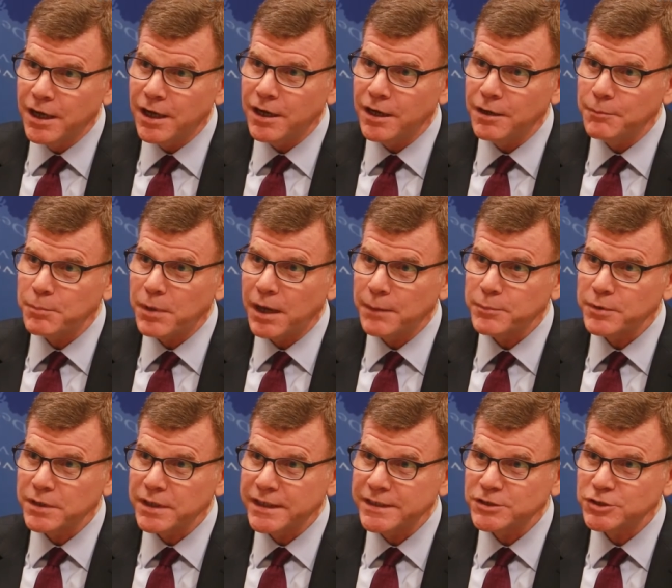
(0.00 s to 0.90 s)
uh,
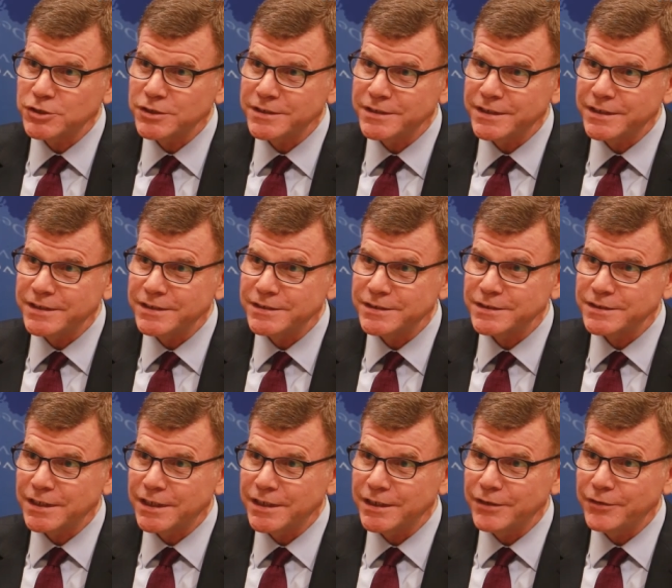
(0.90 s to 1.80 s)
population that is,
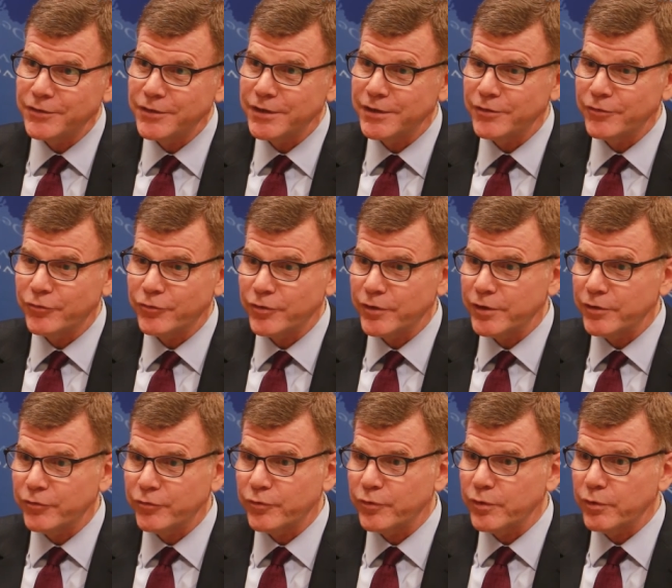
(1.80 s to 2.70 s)
uh, that is, that
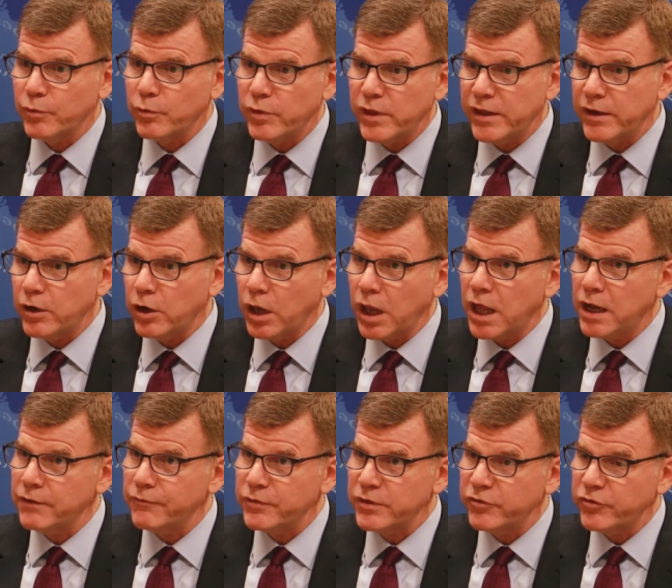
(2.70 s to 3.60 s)
is, and a
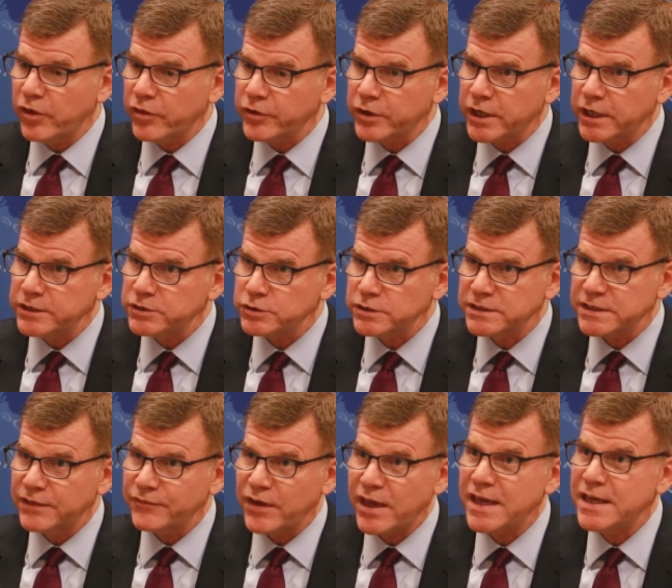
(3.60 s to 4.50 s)
lot of these other countries
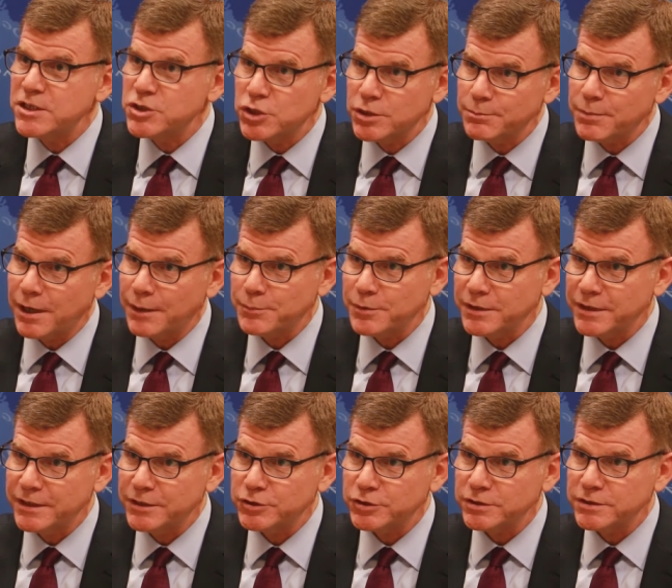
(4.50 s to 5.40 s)
have aging
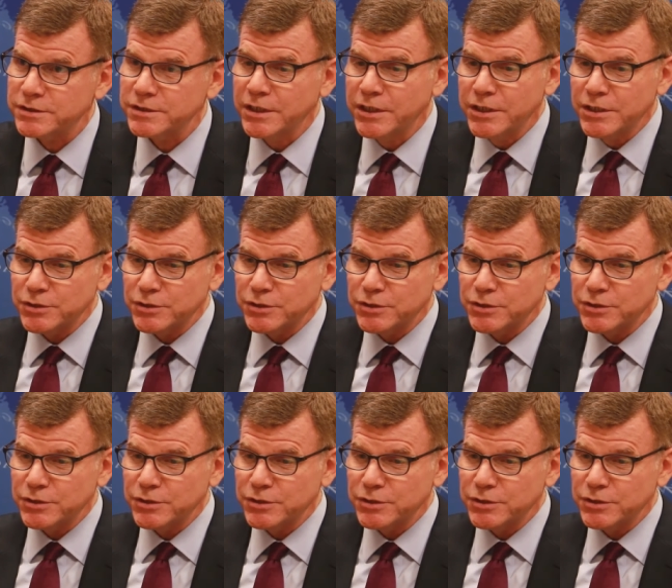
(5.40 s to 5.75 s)
populations.